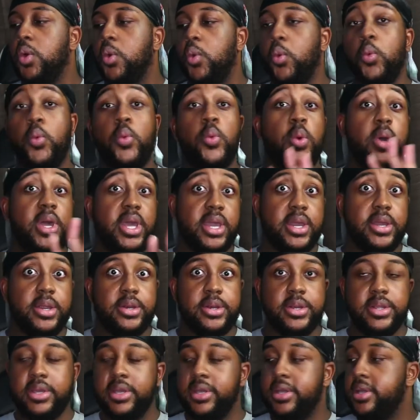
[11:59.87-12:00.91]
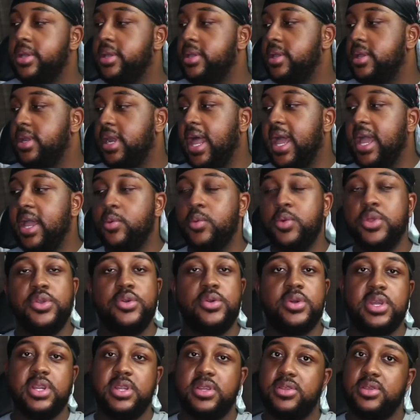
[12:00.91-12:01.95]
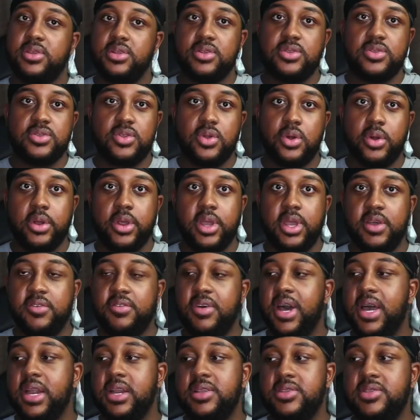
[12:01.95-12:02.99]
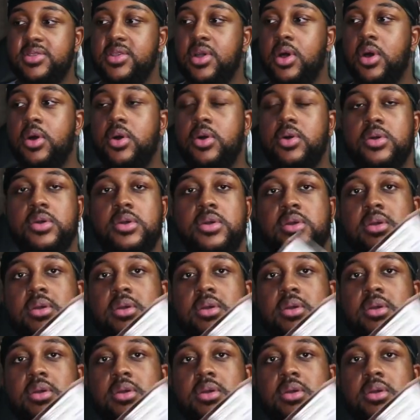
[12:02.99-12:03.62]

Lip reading: Weird. Like when you get into the story of how this song,